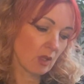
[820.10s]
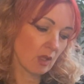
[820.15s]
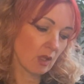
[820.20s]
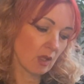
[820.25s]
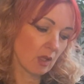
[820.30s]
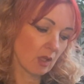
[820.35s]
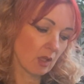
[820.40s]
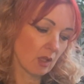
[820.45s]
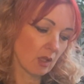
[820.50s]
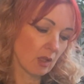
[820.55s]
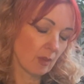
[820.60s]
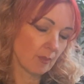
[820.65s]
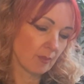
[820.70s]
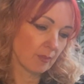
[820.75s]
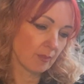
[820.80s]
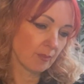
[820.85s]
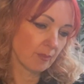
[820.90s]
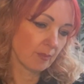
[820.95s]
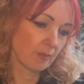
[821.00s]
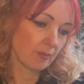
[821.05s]

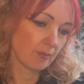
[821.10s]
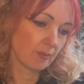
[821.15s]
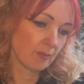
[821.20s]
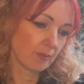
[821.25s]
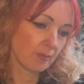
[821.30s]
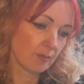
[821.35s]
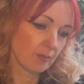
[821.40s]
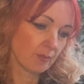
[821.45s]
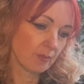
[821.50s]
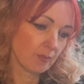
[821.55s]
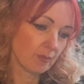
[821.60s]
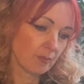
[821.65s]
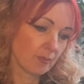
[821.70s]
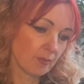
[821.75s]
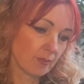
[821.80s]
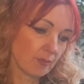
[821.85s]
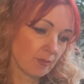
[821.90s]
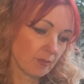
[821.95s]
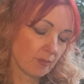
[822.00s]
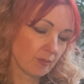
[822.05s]

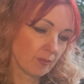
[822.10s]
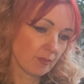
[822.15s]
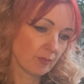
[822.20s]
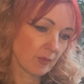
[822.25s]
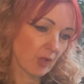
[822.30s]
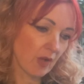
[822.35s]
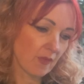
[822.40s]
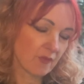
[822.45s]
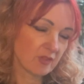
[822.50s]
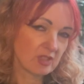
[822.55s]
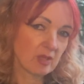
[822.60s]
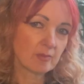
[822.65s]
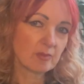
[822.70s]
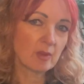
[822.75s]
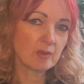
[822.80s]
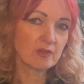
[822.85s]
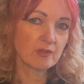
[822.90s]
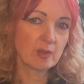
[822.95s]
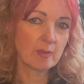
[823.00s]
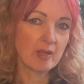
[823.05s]
I
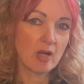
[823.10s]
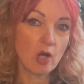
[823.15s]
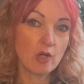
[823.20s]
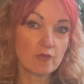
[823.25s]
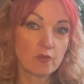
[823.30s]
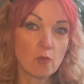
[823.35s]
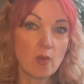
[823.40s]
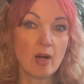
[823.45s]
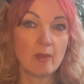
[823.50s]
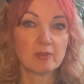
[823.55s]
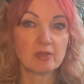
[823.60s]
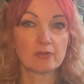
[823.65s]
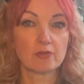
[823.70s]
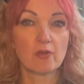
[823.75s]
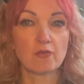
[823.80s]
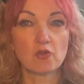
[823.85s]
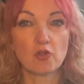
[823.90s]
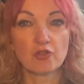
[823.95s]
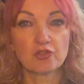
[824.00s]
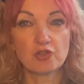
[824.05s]
sometimes feel a bit overwhelmed if I've
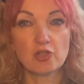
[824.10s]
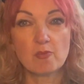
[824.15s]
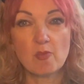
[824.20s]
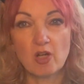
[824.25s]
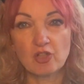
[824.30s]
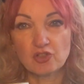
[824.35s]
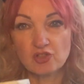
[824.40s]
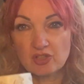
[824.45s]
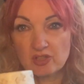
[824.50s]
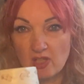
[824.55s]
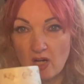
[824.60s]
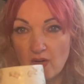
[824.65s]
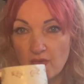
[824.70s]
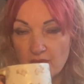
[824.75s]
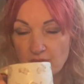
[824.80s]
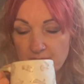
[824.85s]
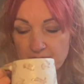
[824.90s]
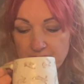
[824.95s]
got too much stuff.